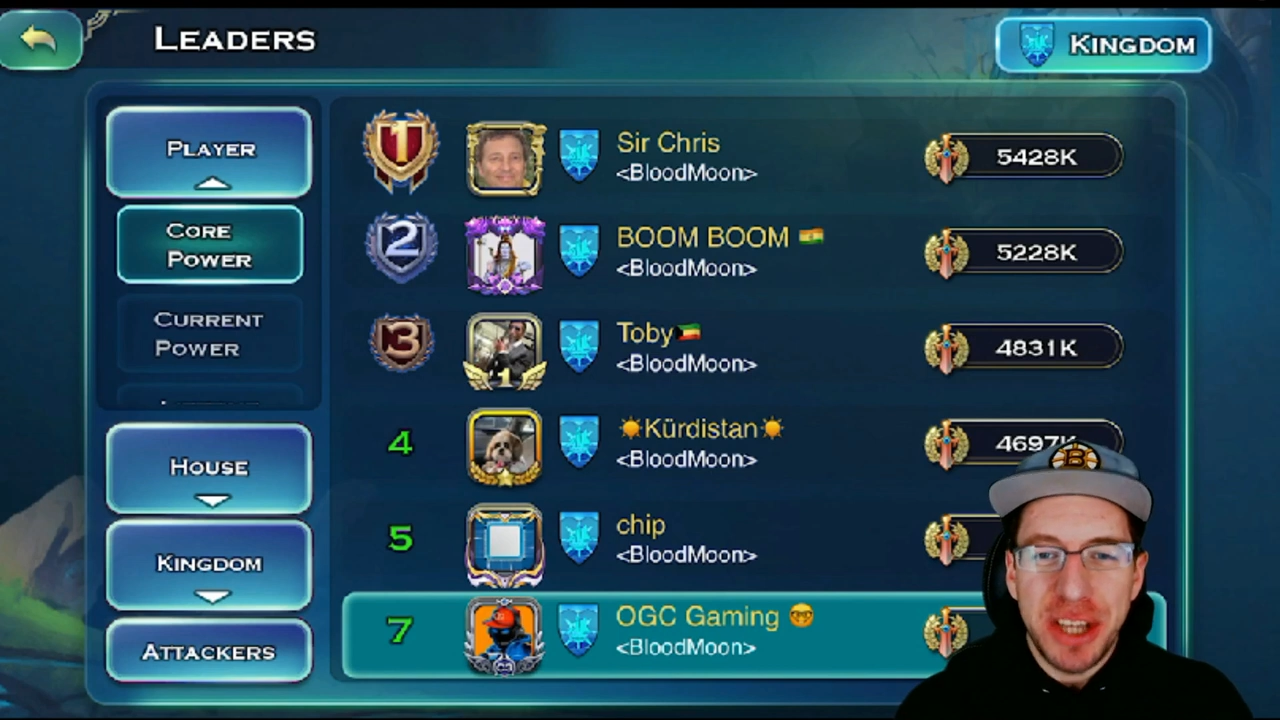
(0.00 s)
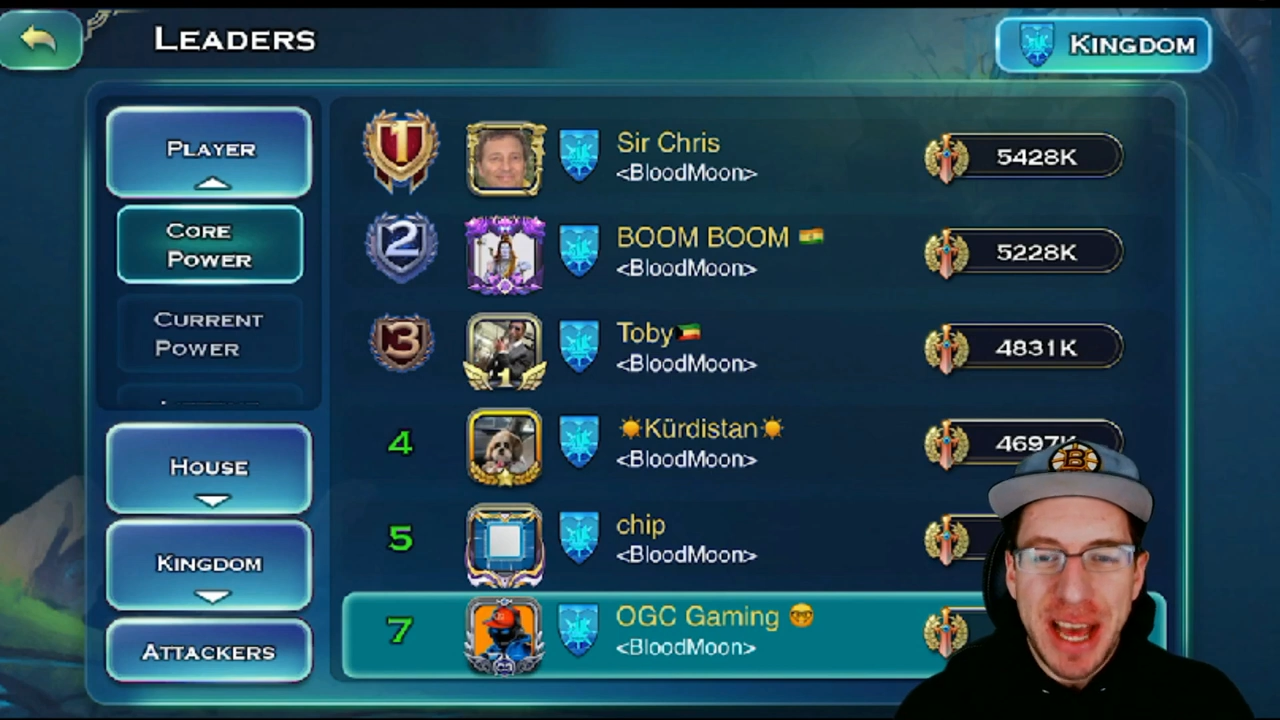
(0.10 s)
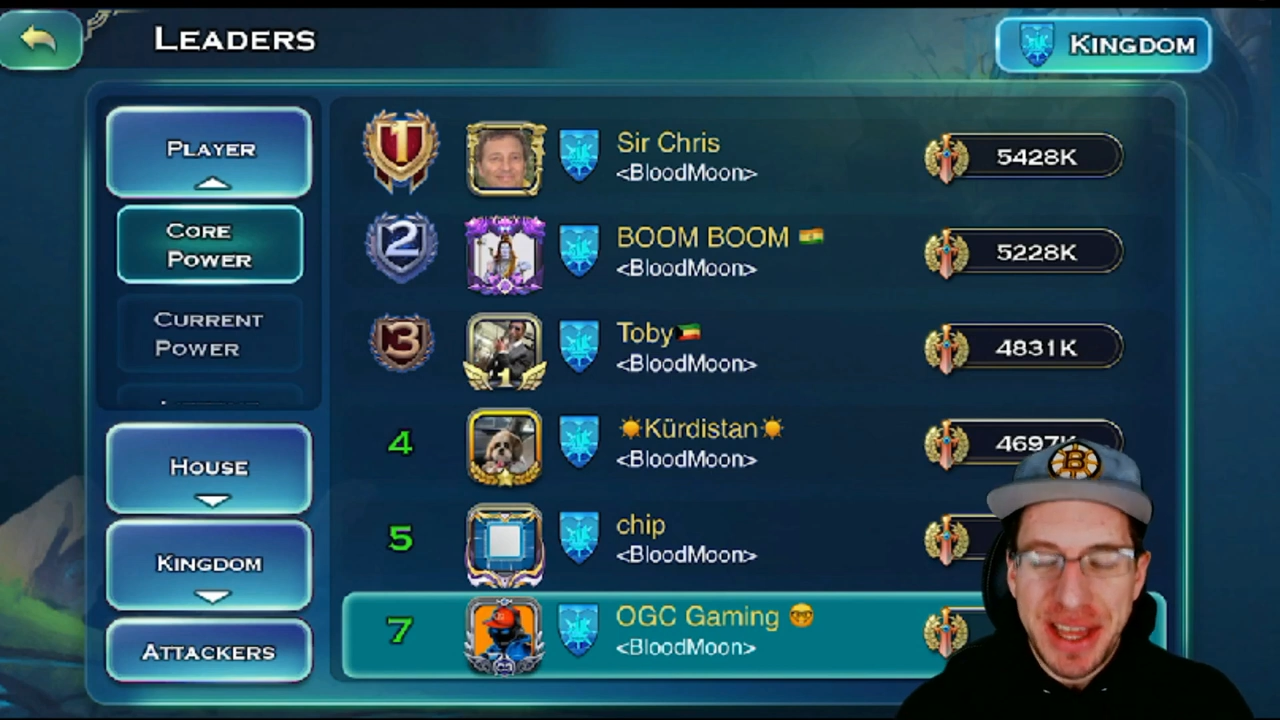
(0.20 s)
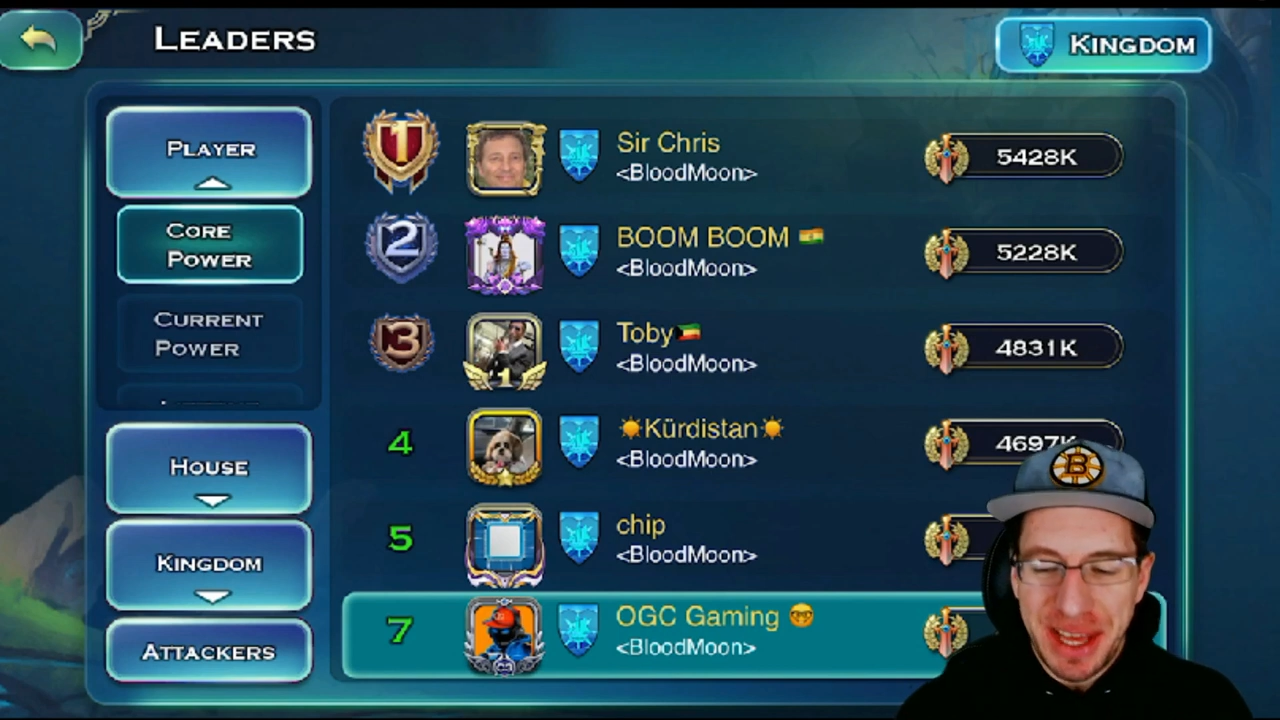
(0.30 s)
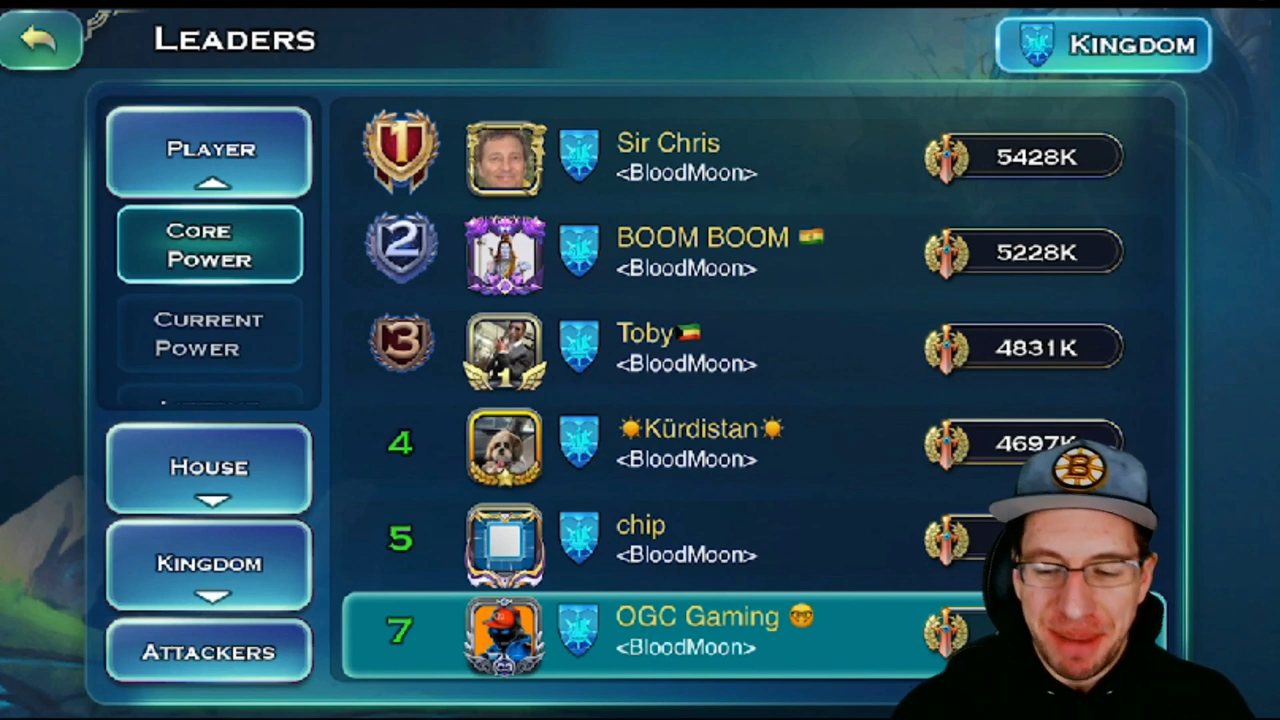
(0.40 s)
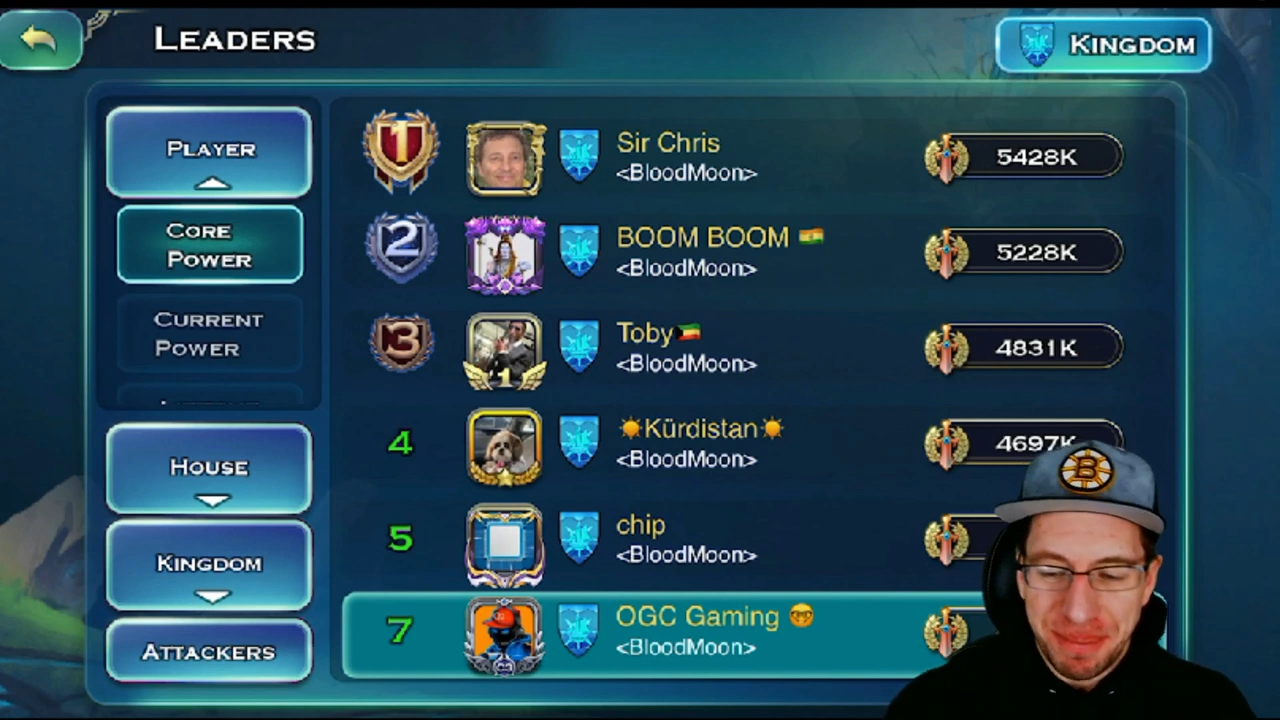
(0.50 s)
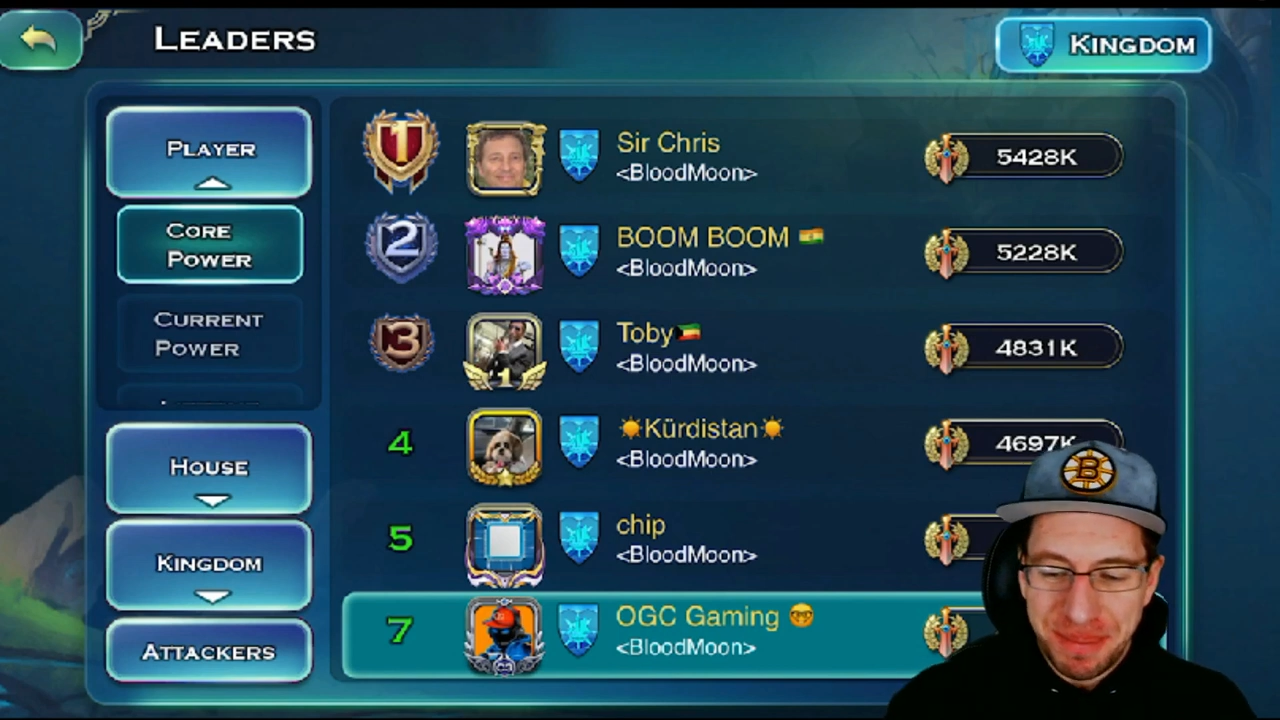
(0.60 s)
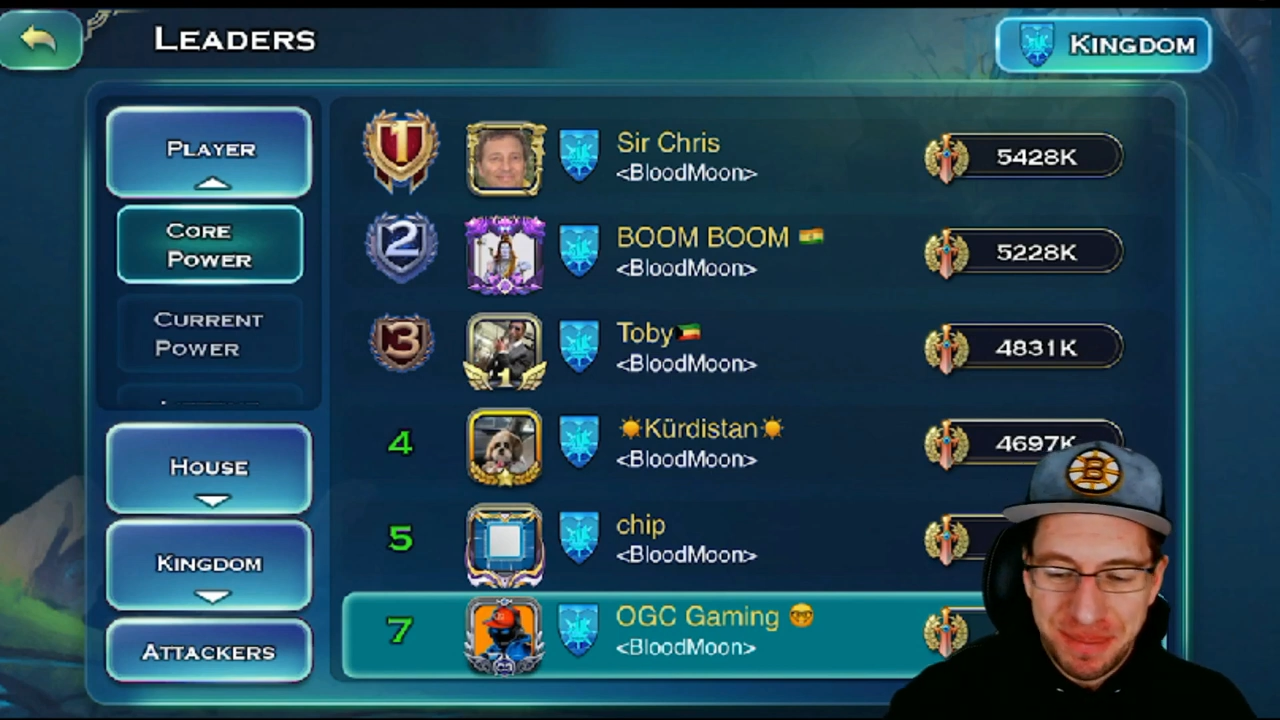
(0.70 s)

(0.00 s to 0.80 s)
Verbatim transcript: at them.